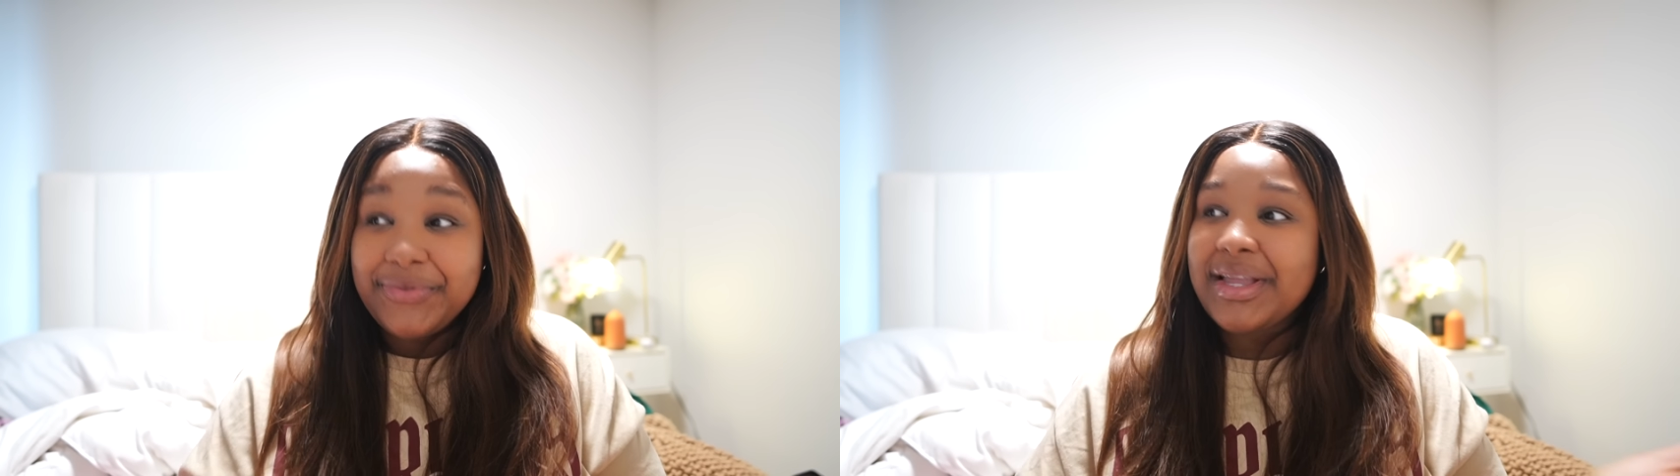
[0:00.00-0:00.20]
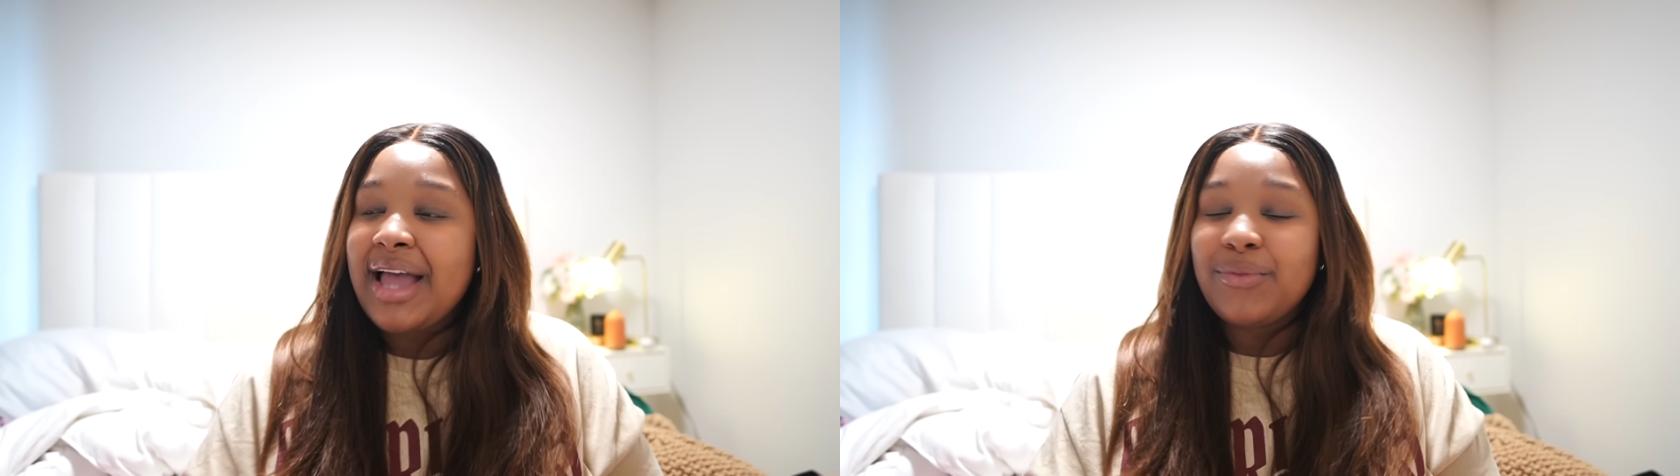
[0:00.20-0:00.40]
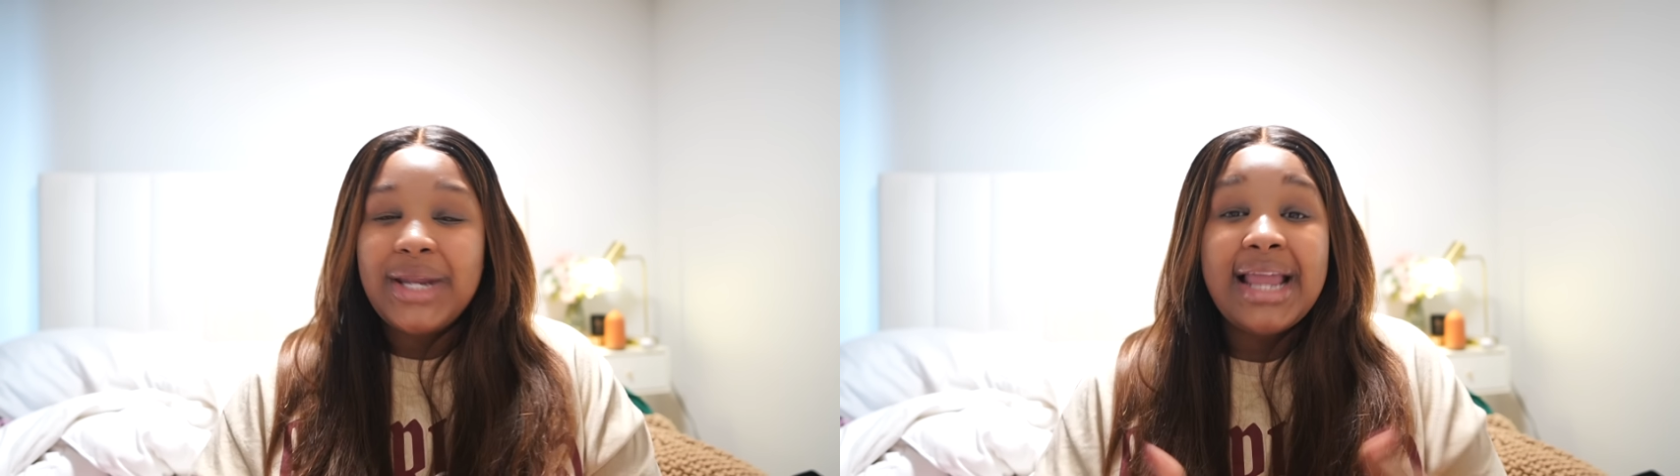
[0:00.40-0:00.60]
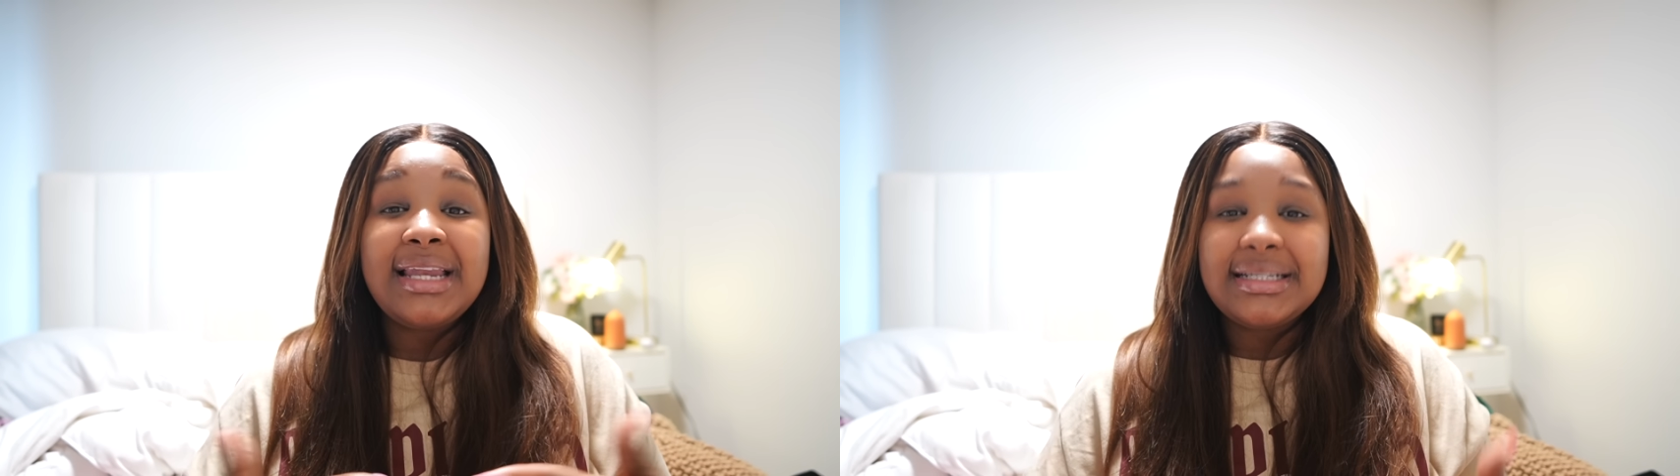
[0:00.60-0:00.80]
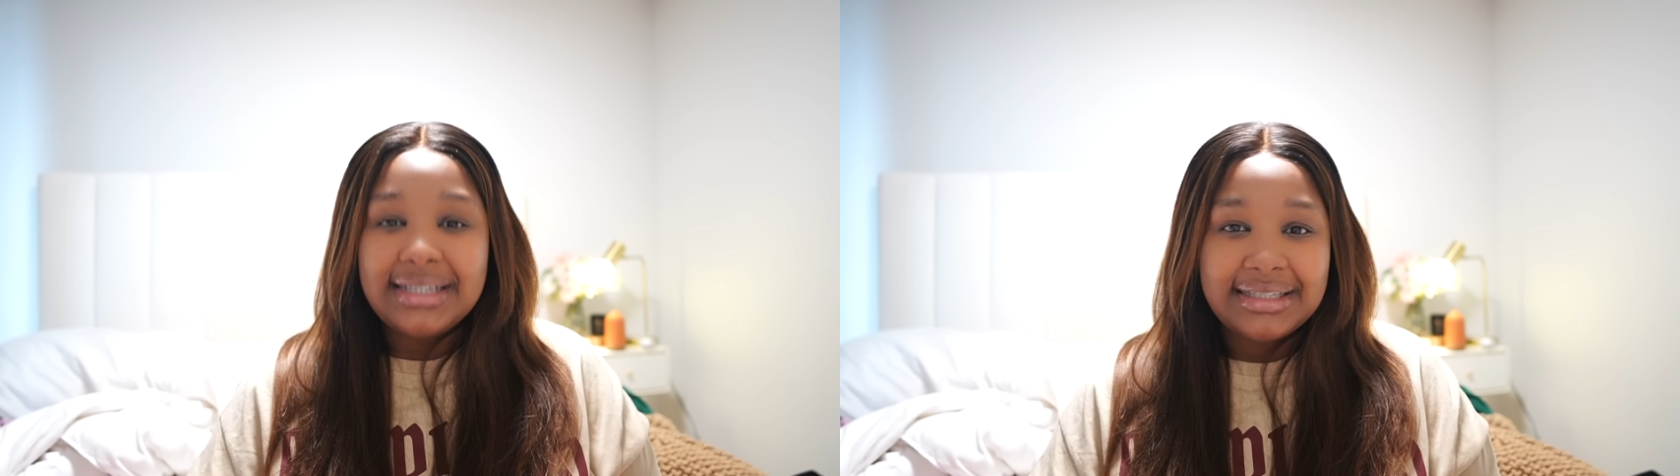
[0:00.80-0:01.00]
And when I
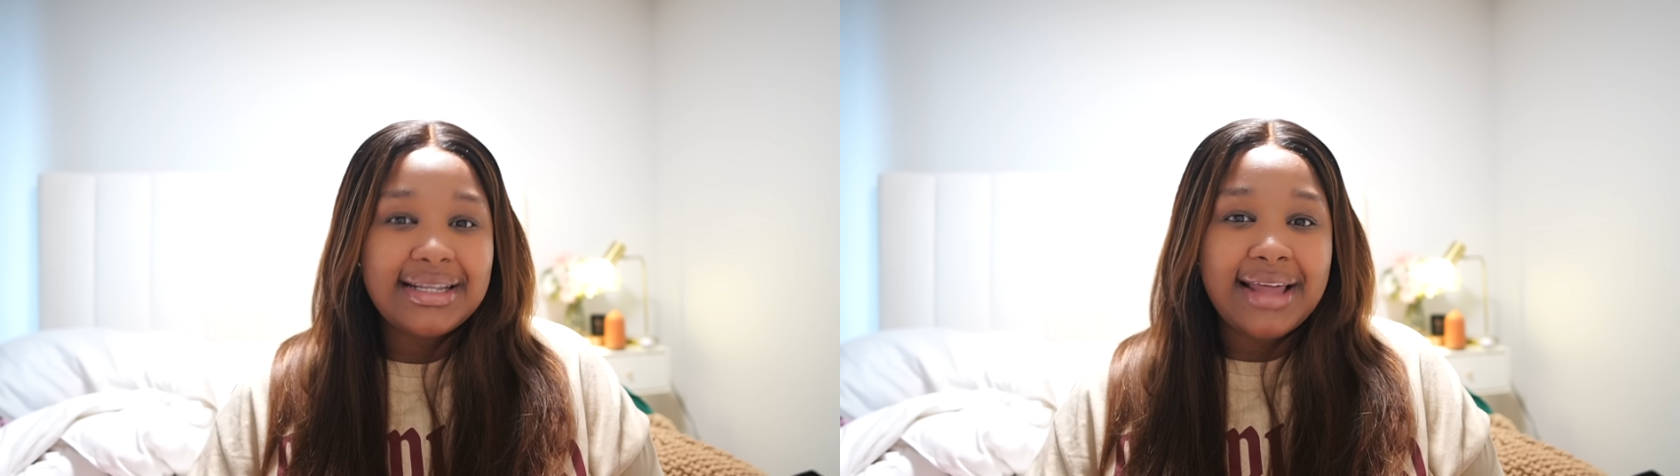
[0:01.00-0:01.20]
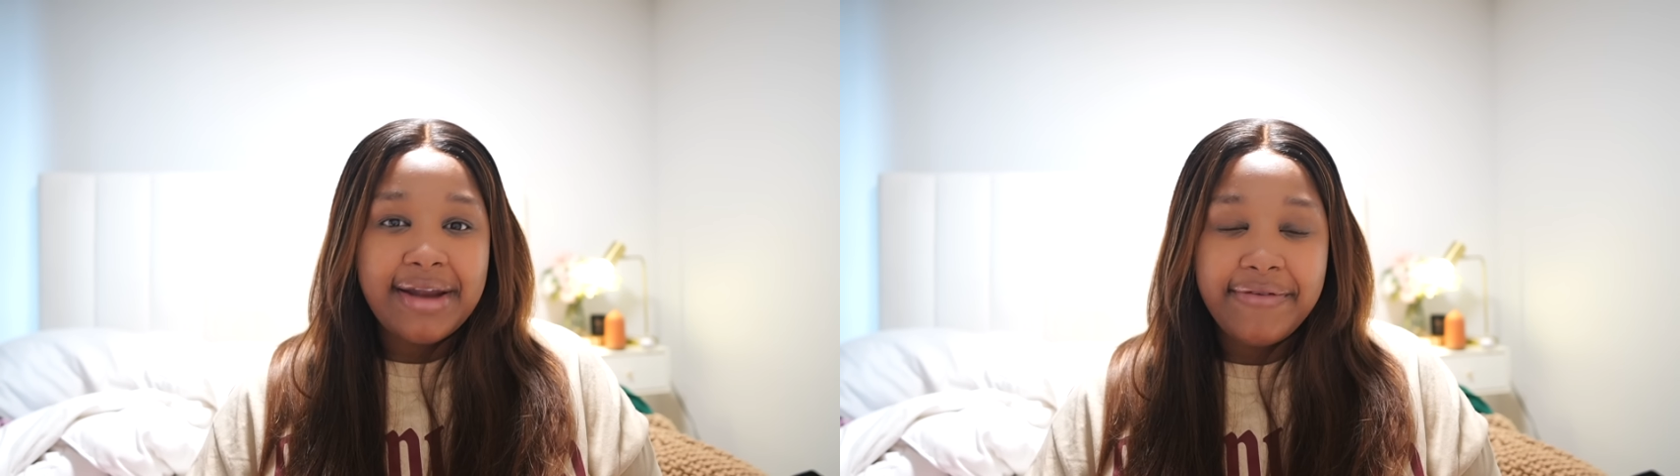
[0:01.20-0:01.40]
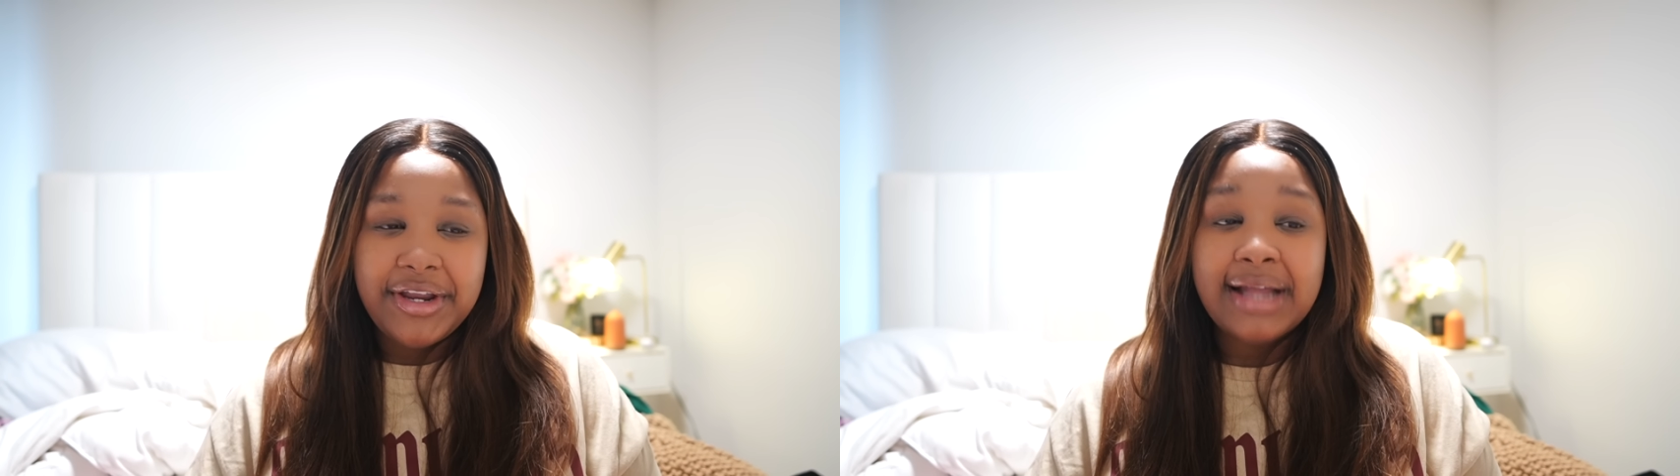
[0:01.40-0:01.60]
listen to that video,